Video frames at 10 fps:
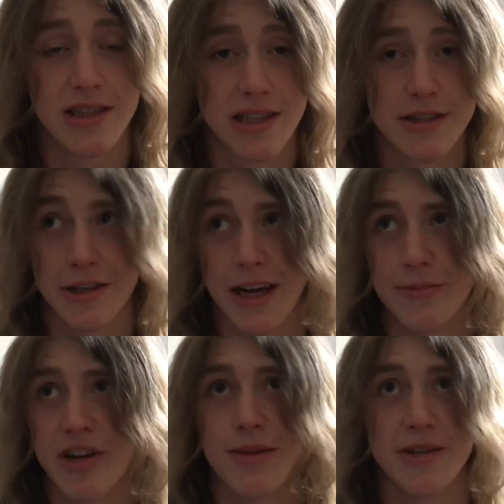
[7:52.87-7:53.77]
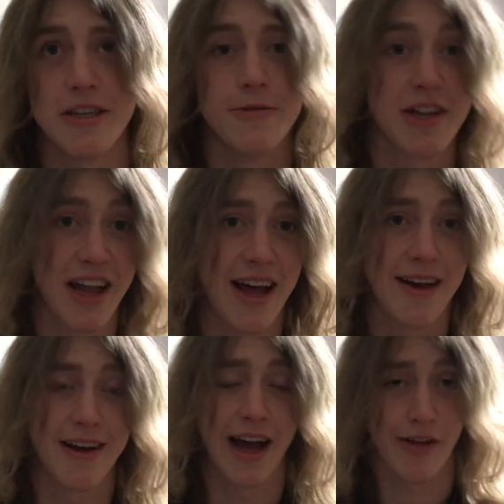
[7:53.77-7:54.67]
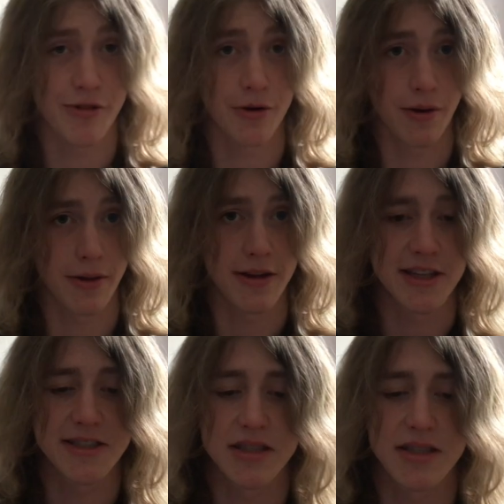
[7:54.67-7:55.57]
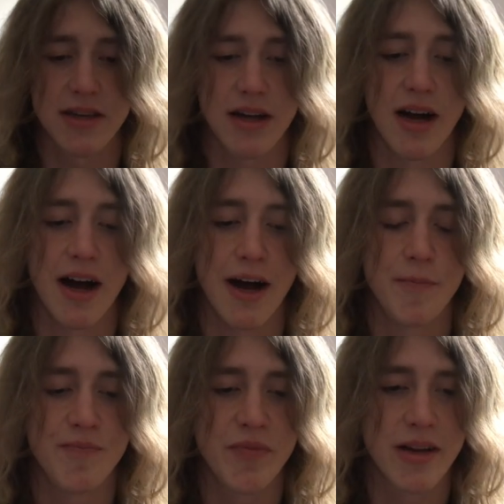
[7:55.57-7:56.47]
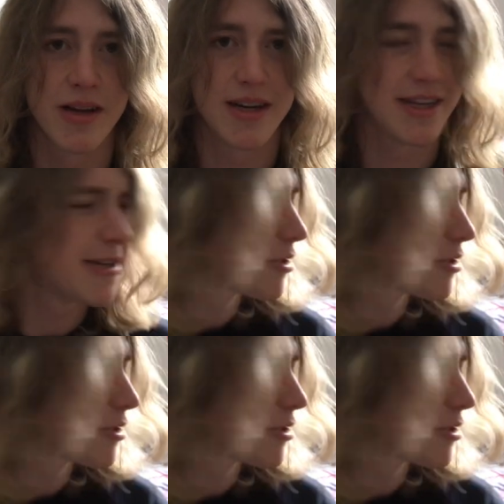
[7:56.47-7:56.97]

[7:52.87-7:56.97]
So yeah, I'm going to be doing that after this. Need